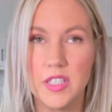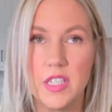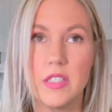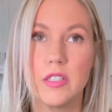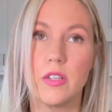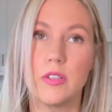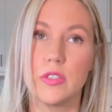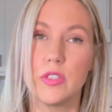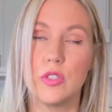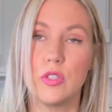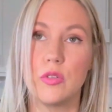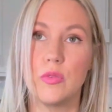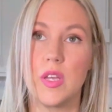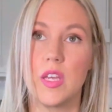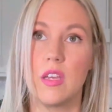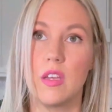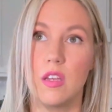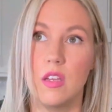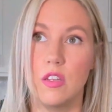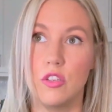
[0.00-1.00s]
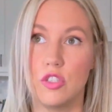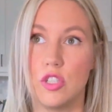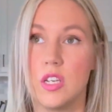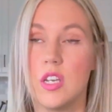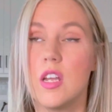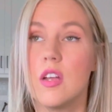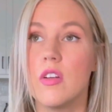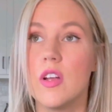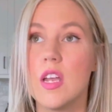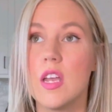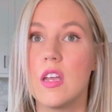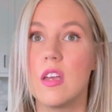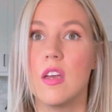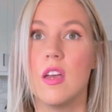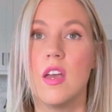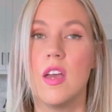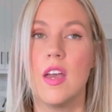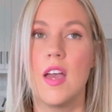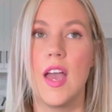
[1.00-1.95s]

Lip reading: He's also doing engineering